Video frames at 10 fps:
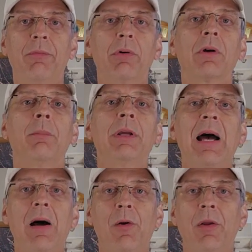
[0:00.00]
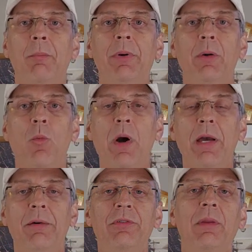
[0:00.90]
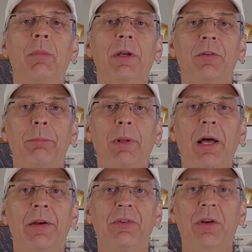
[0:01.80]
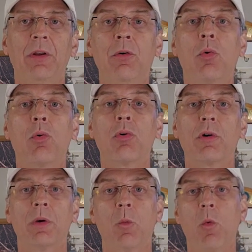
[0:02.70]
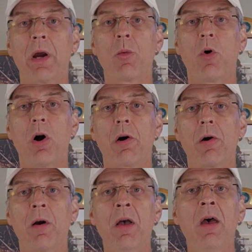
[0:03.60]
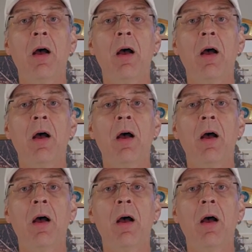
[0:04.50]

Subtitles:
If you're going to be out in big waves that might splash in, or in white water,